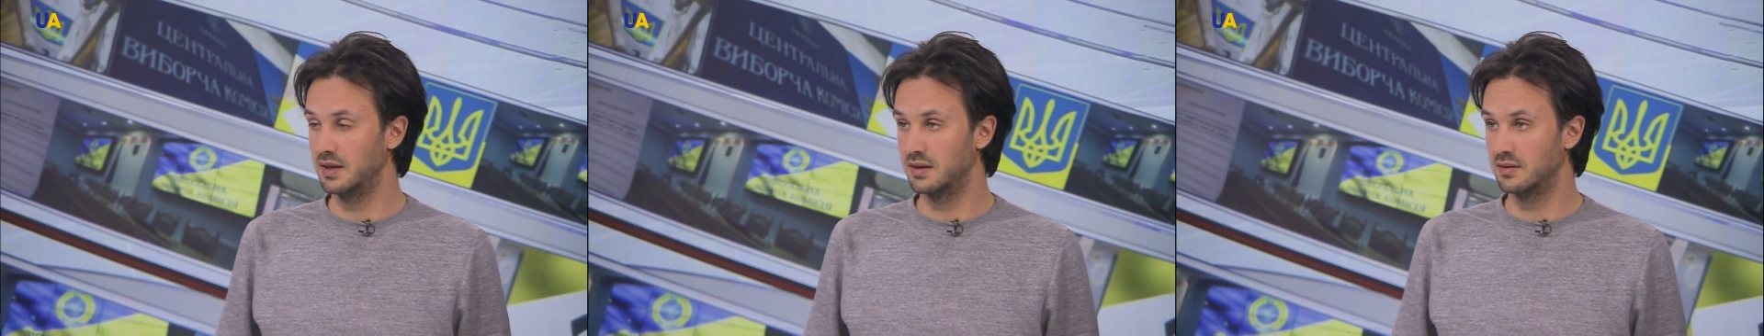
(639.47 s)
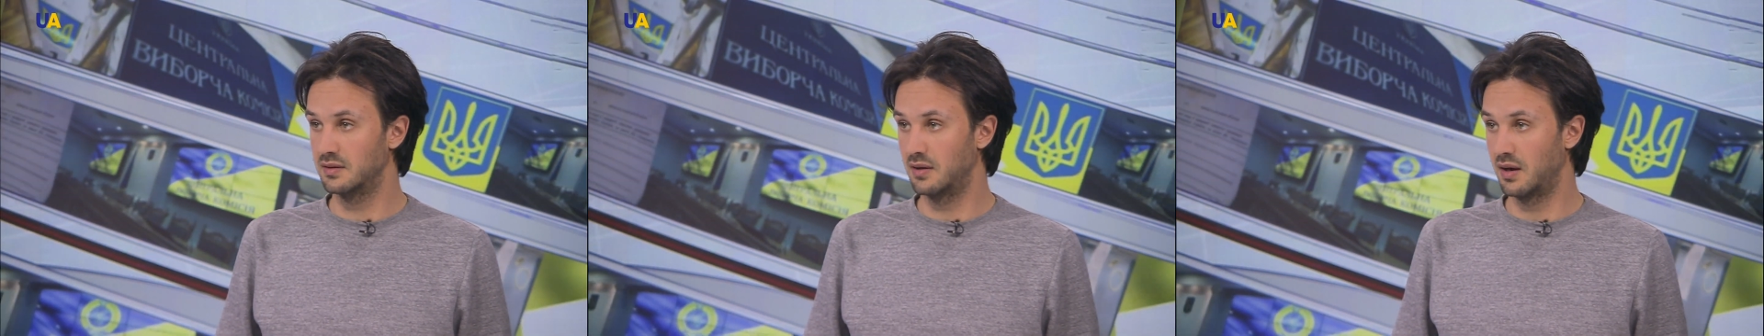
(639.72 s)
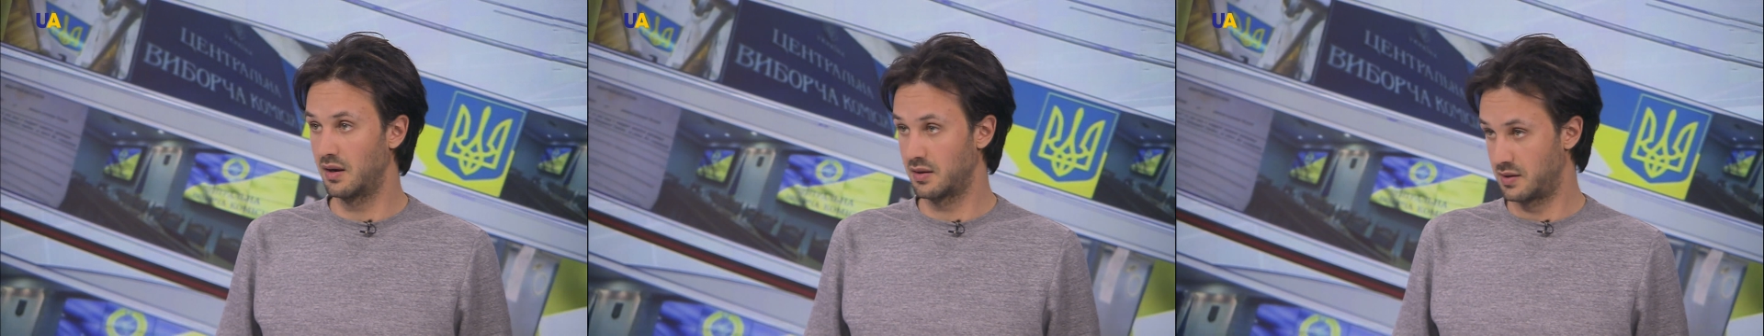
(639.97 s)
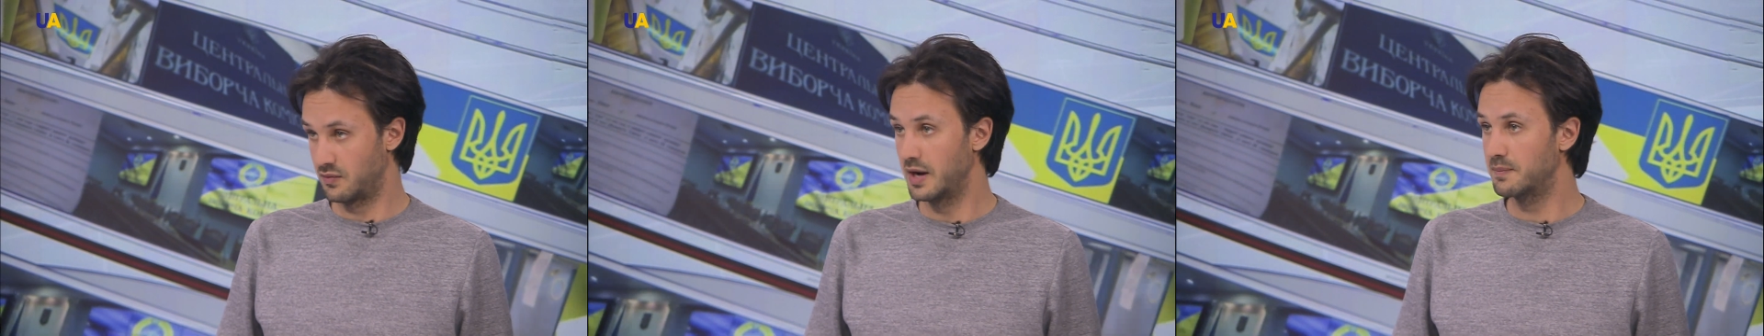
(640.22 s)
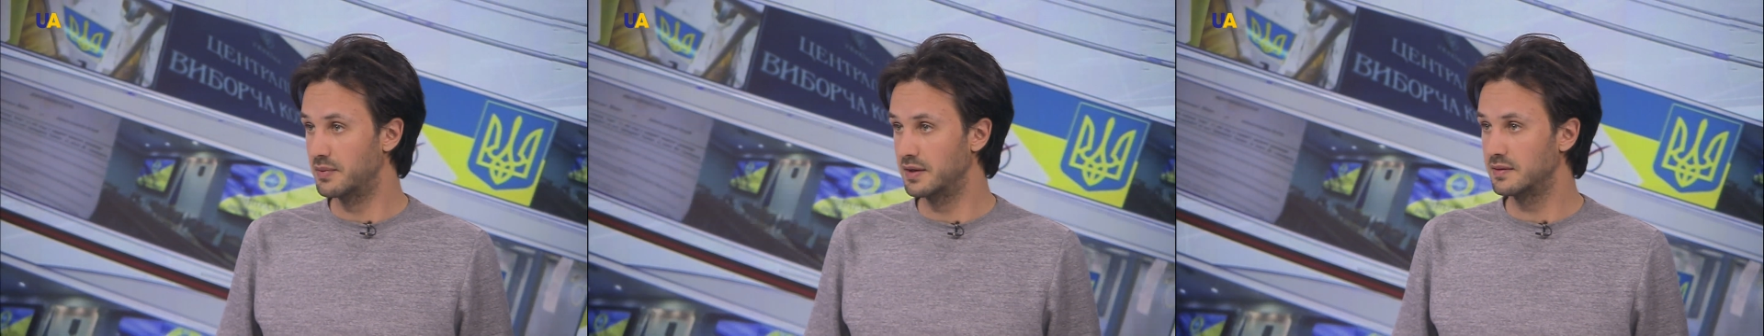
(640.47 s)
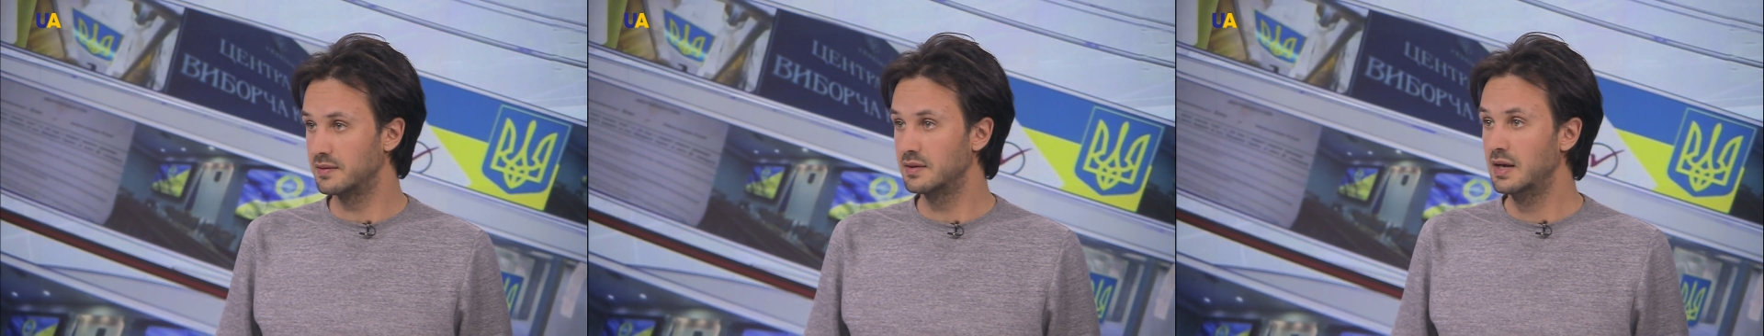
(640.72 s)
in the Great
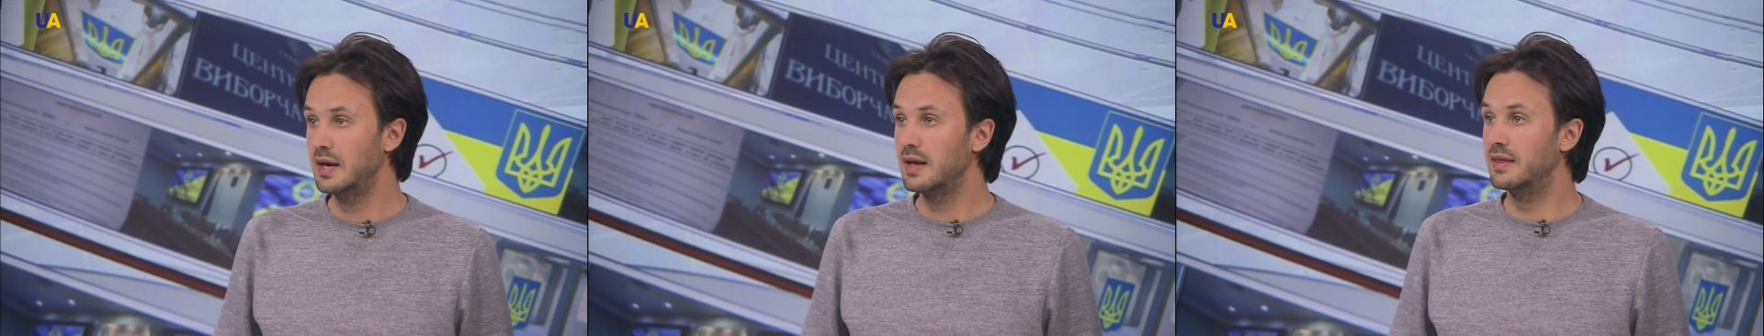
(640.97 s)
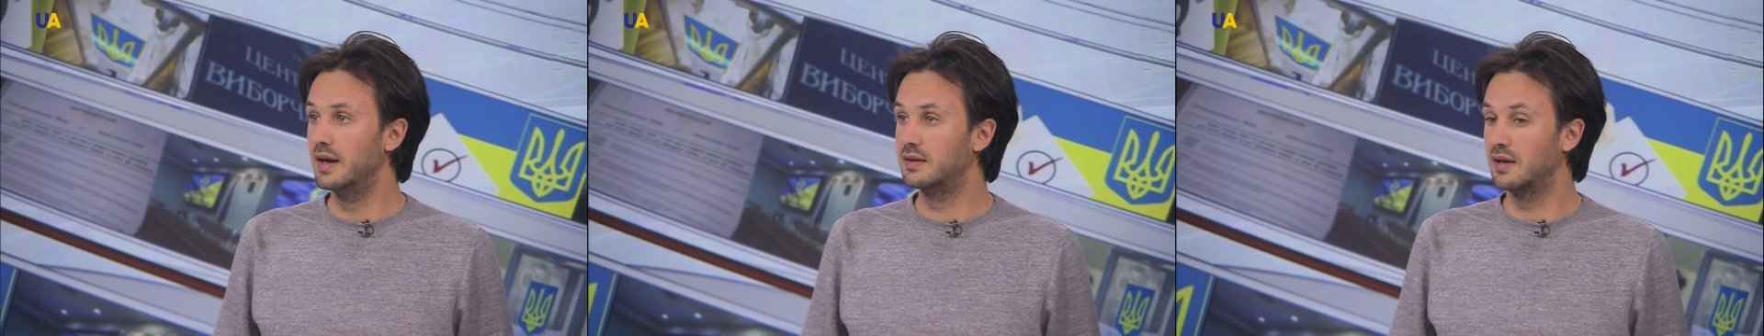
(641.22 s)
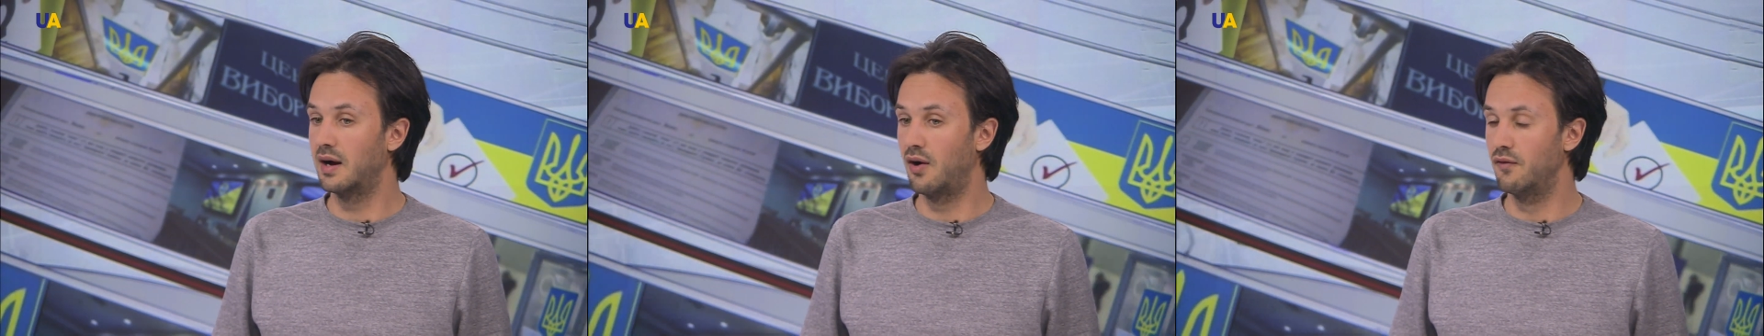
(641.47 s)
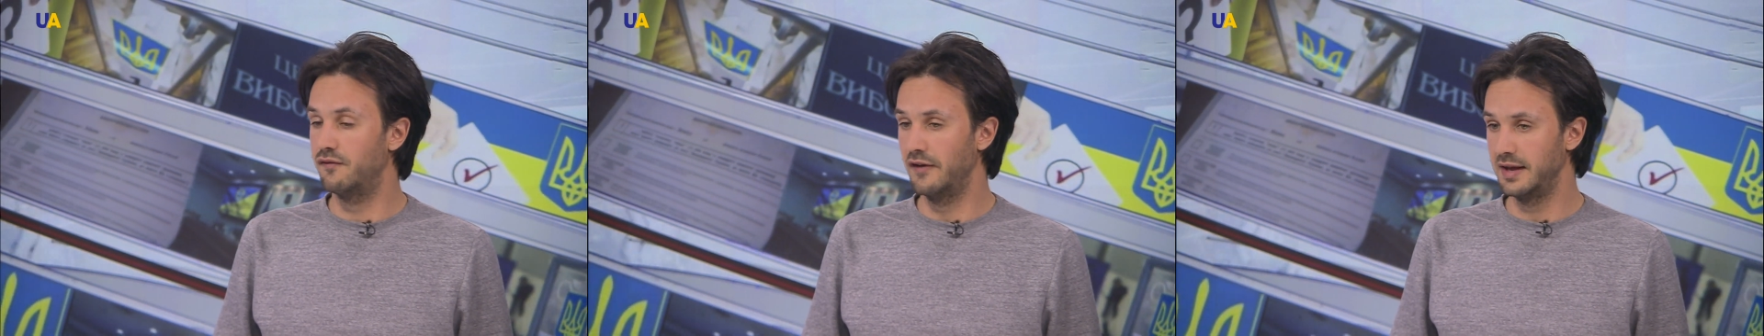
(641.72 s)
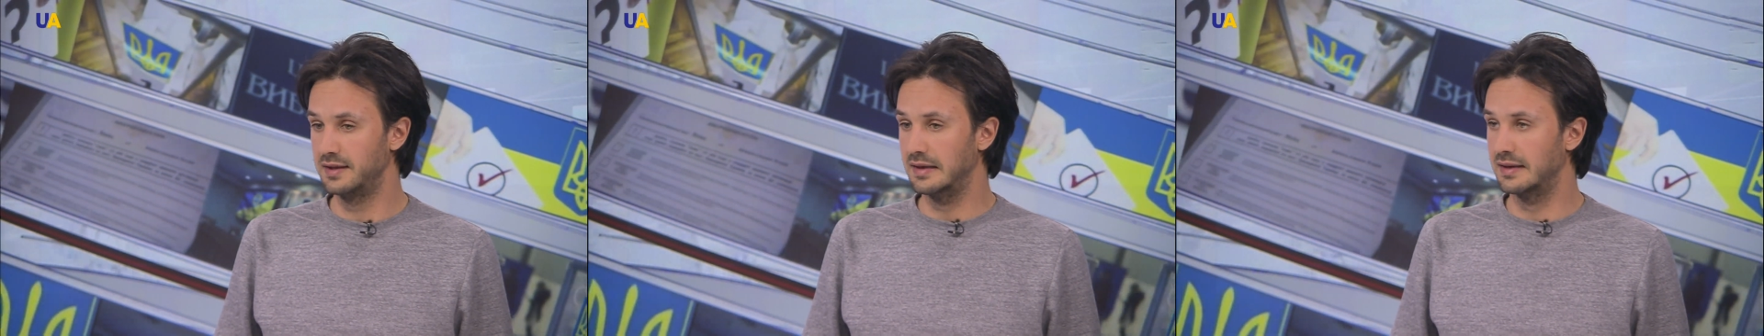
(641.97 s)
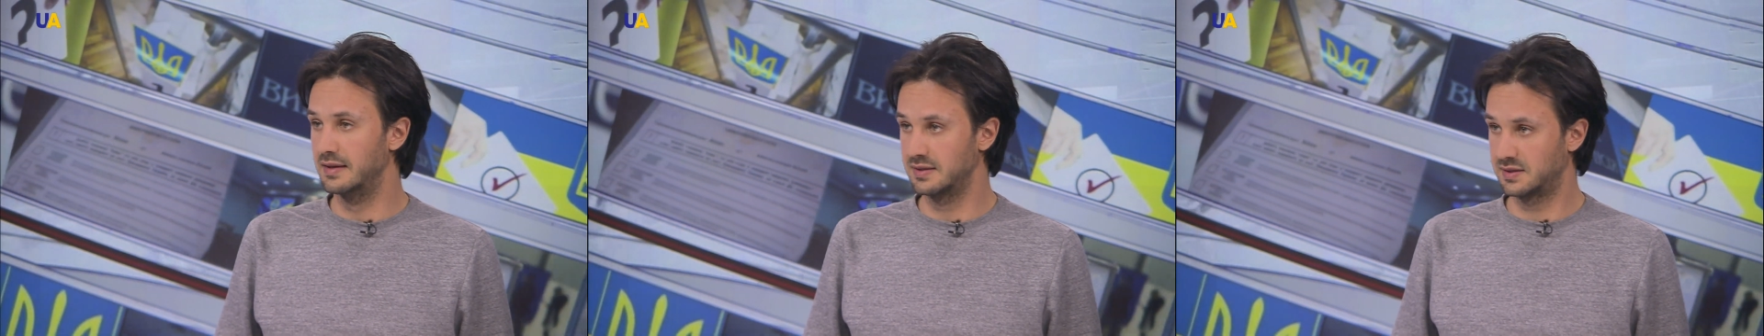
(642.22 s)
Britain that
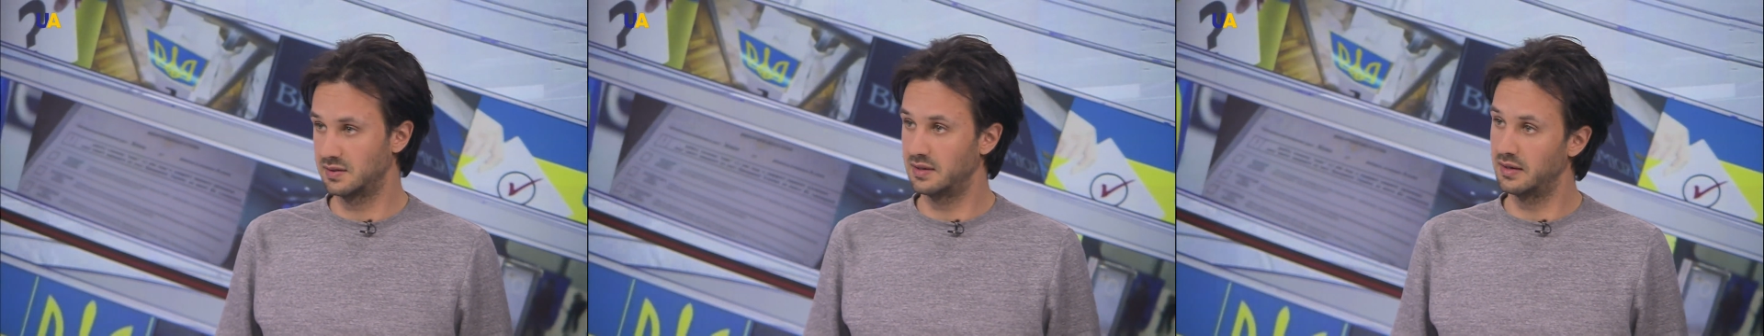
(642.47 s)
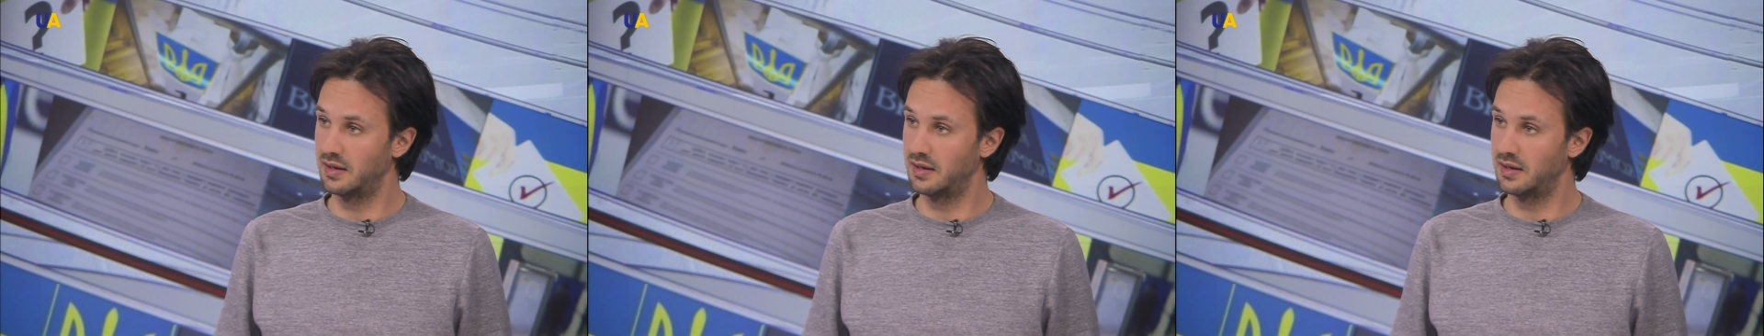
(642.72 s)
offending this